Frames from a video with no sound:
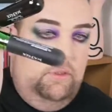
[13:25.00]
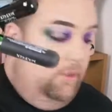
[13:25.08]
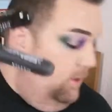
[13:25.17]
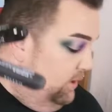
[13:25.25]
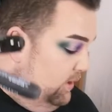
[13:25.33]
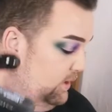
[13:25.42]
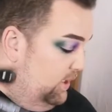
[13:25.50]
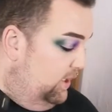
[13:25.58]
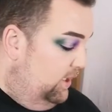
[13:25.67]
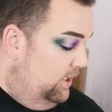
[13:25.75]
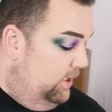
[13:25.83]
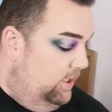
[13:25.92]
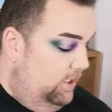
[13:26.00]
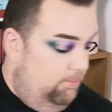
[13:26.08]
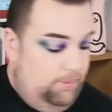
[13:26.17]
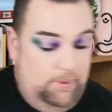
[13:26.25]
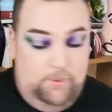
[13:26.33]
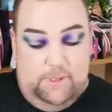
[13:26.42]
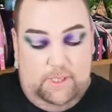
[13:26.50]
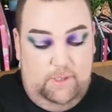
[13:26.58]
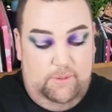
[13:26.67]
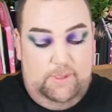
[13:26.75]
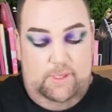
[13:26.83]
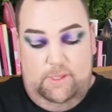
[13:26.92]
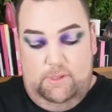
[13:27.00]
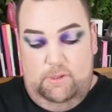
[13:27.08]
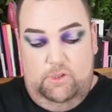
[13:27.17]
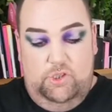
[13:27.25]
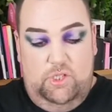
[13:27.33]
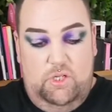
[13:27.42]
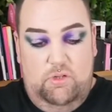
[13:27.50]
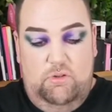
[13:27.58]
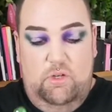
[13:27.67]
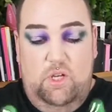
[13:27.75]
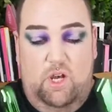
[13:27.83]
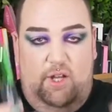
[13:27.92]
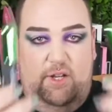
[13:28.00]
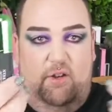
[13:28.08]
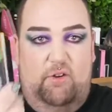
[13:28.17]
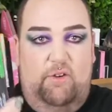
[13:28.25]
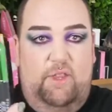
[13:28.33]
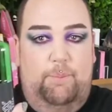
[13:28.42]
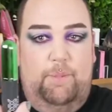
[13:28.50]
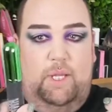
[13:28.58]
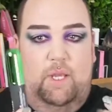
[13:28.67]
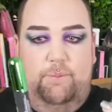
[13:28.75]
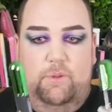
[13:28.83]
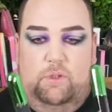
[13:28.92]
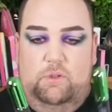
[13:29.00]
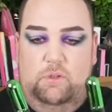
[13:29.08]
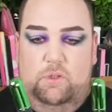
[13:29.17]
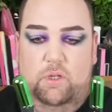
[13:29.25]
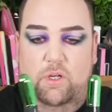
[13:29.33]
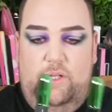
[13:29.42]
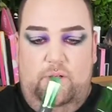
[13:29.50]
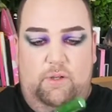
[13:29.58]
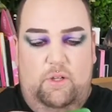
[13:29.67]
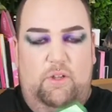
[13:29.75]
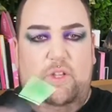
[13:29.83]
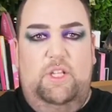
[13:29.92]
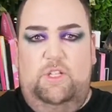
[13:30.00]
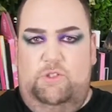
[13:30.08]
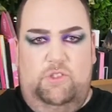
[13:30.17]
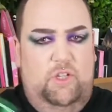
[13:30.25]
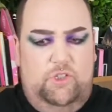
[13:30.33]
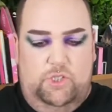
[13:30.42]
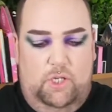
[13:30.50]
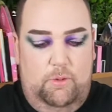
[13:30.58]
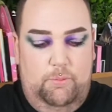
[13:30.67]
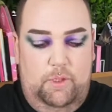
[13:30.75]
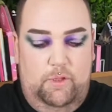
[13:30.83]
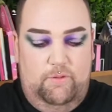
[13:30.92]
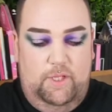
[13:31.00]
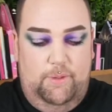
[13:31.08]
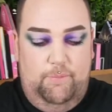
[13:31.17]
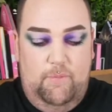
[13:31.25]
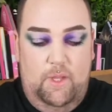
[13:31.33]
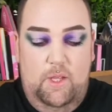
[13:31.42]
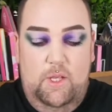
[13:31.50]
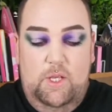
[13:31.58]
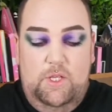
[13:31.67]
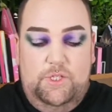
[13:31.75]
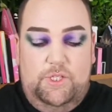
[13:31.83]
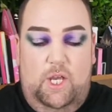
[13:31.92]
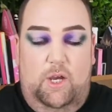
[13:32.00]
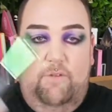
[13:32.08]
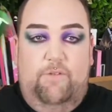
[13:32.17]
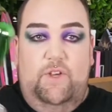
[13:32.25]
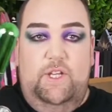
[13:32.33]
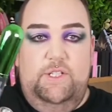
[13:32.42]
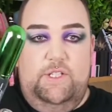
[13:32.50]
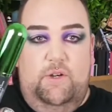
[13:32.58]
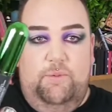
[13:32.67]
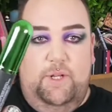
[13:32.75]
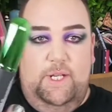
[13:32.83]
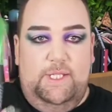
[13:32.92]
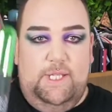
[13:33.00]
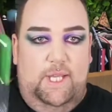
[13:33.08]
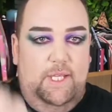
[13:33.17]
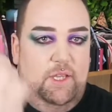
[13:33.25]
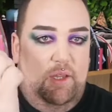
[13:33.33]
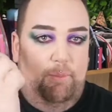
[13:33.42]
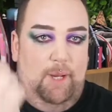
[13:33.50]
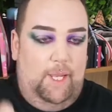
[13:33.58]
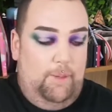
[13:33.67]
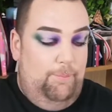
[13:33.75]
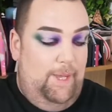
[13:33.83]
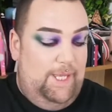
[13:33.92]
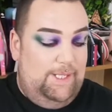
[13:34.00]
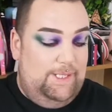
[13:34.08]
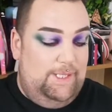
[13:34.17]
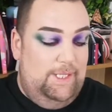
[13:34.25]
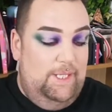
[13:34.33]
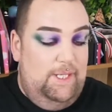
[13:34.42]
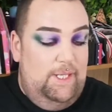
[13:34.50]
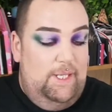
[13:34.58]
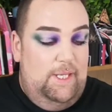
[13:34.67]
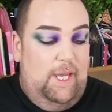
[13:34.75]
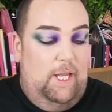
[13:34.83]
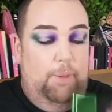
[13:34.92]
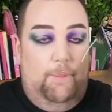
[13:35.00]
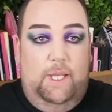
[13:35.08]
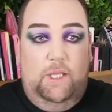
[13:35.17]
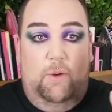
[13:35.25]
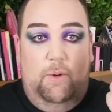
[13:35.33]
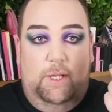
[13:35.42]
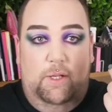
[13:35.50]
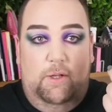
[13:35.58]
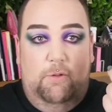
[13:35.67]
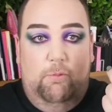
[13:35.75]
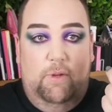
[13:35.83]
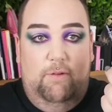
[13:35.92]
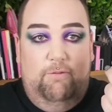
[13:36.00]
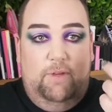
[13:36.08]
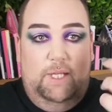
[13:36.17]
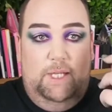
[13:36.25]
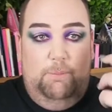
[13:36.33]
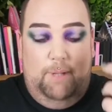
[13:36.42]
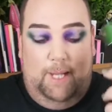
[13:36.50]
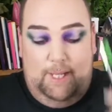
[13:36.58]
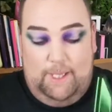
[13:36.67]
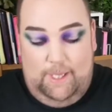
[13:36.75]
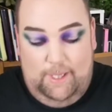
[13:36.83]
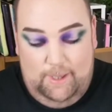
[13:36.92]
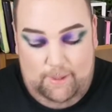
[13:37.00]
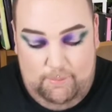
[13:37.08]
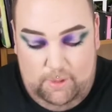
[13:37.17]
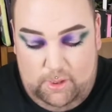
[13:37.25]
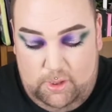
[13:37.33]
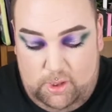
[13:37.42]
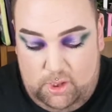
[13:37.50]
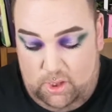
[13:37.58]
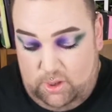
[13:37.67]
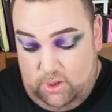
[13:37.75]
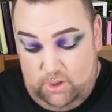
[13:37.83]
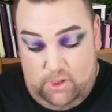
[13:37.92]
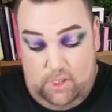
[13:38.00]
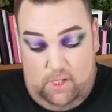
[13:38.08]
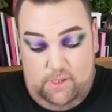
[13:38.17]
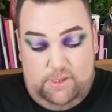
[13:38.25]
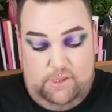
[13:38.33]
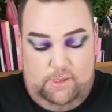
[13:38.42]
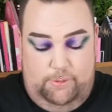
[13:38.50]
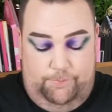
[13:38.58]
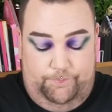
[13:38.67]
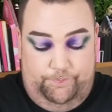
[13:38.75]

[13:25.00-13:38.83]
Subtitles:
Like the pills they use in the show. I know it looks like bigger, but I don't know. Not show, movie. So, first, I'm going to take the black matte and I may go in with the black gloss.